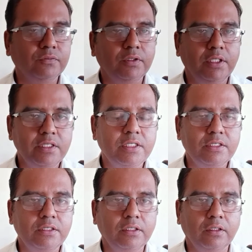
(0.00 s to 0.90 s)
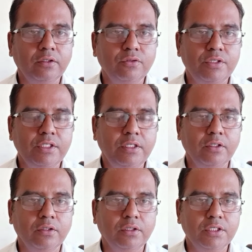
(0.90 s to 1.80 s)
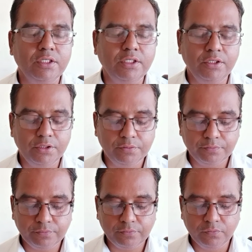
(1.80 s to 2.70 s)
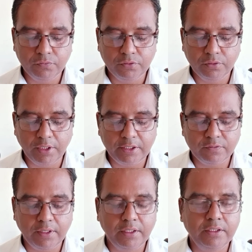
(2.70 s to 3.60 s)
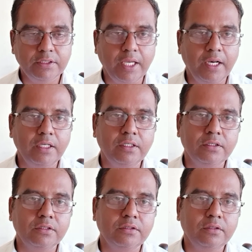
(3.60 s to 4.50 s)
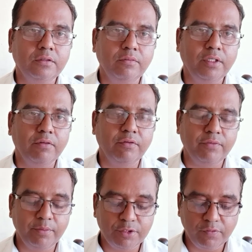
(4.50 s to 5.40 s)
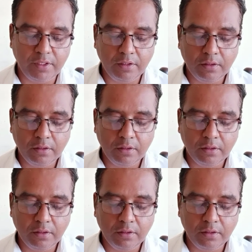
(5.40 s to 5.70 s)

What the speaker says: interesting to see on the stage. So that's why these characters become a famous one.